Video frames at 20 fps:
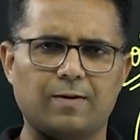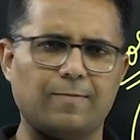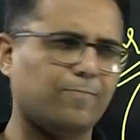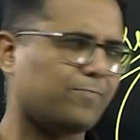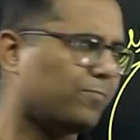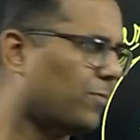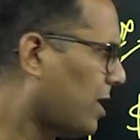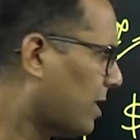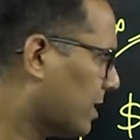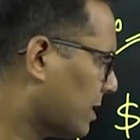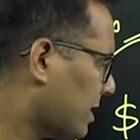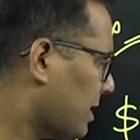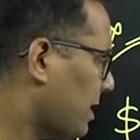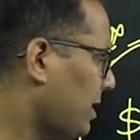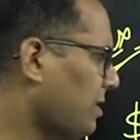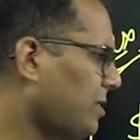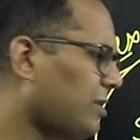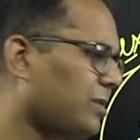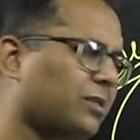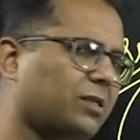
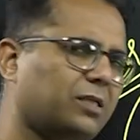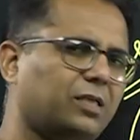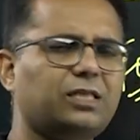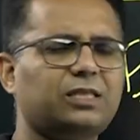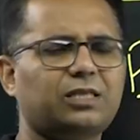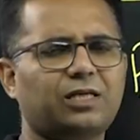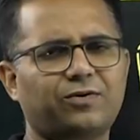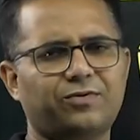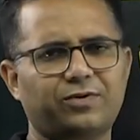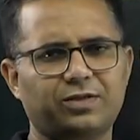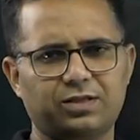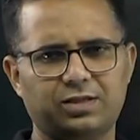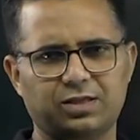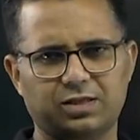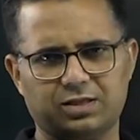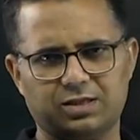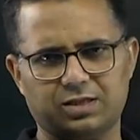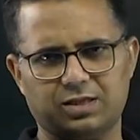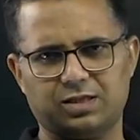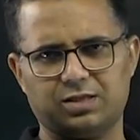Market discovers
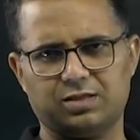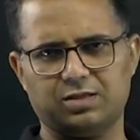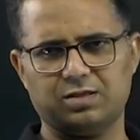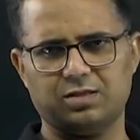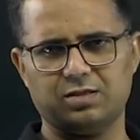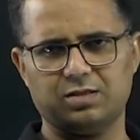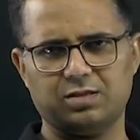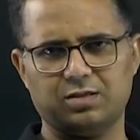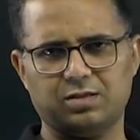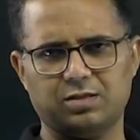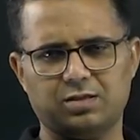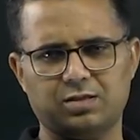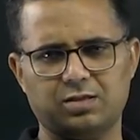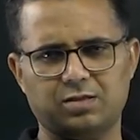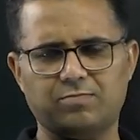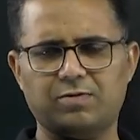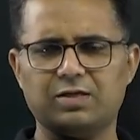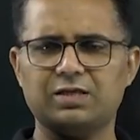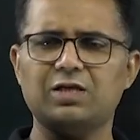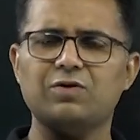this rate.
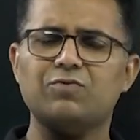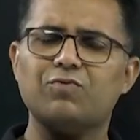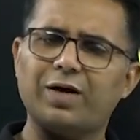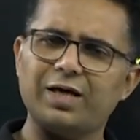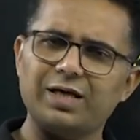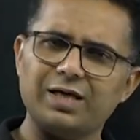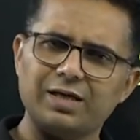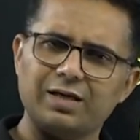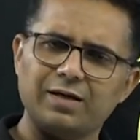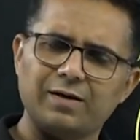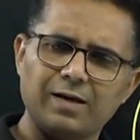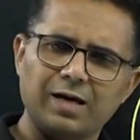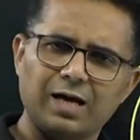But then why